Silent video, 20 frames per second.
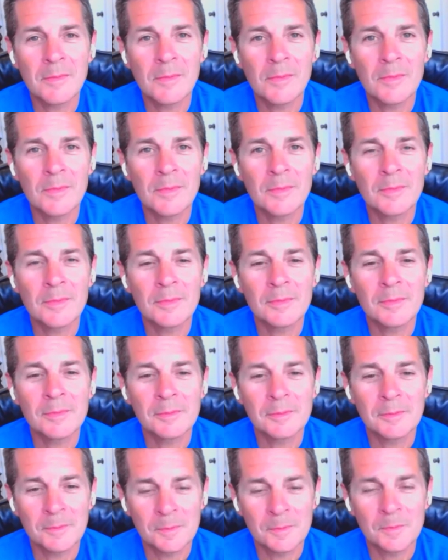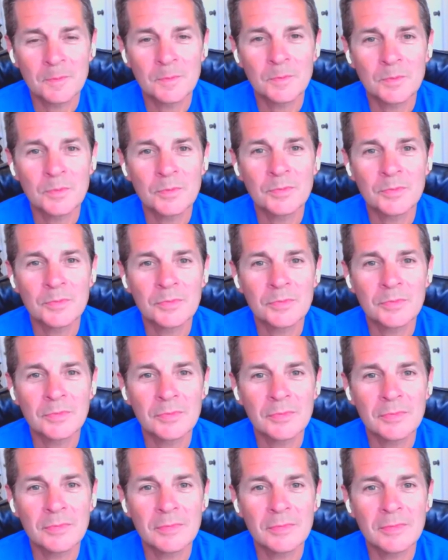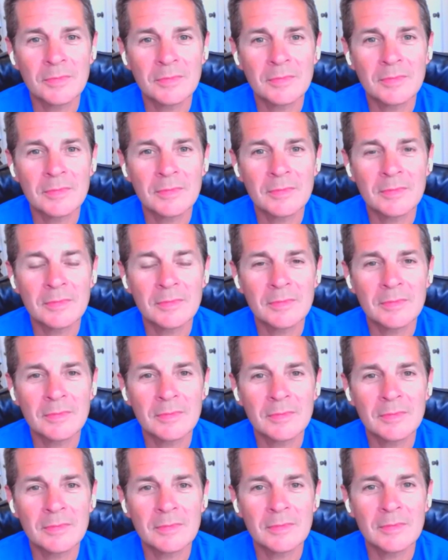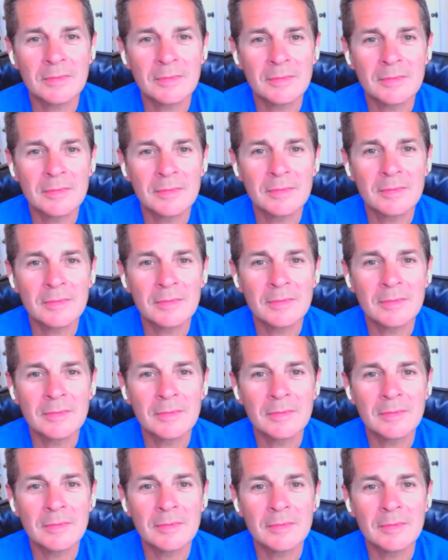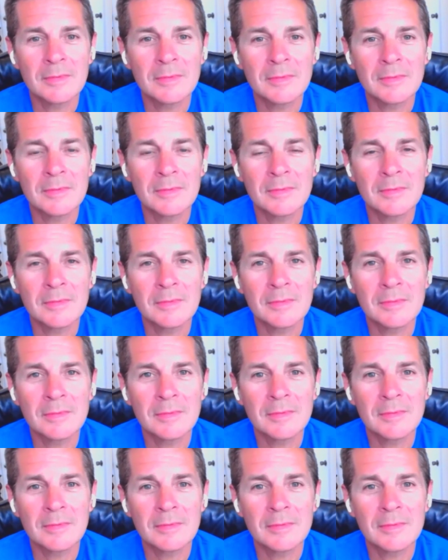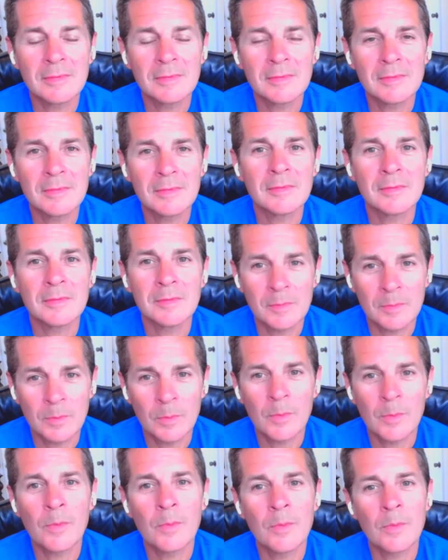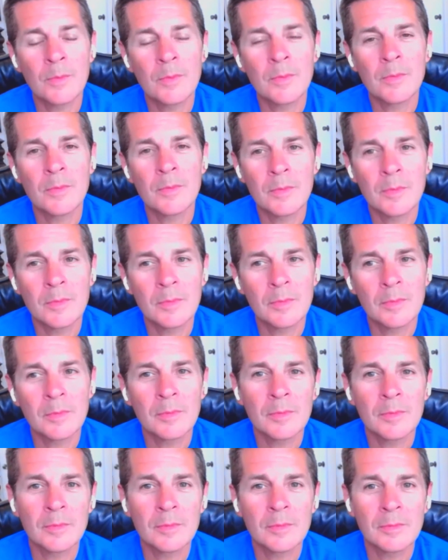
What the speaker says: This person isn't speaking.